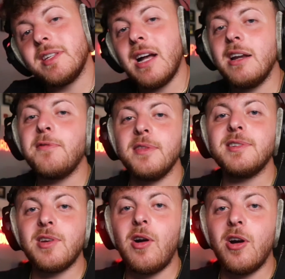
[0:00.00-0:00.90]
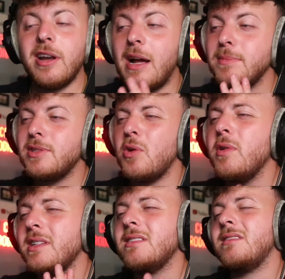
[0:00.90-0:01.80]
excited for this card. I'm so
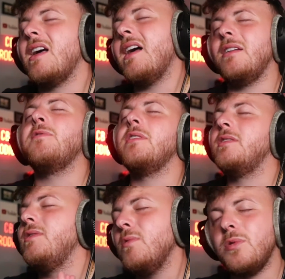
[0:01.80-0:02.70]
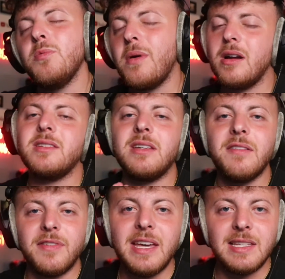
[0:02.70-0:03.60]
excited for this YouTube boxing
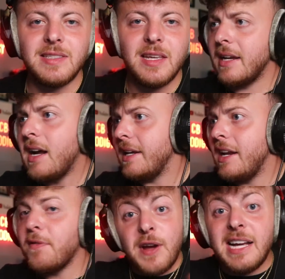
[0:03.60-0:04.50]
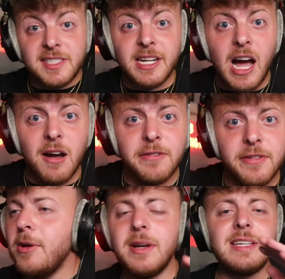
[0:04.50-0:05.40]
event. They cannot get here fast enough.
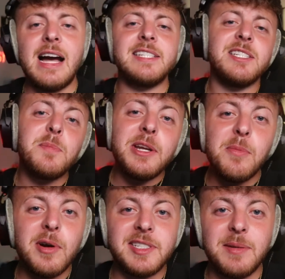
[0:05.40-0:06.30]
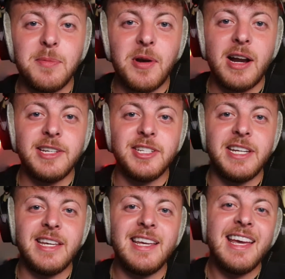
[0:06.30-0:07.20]
Anyways, guys, it's been your boy, CB
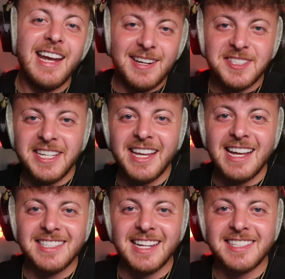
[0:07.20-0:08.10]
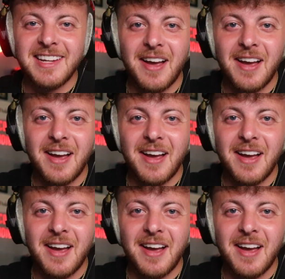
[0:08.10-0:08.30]
Prodigy, and I'll see you guys next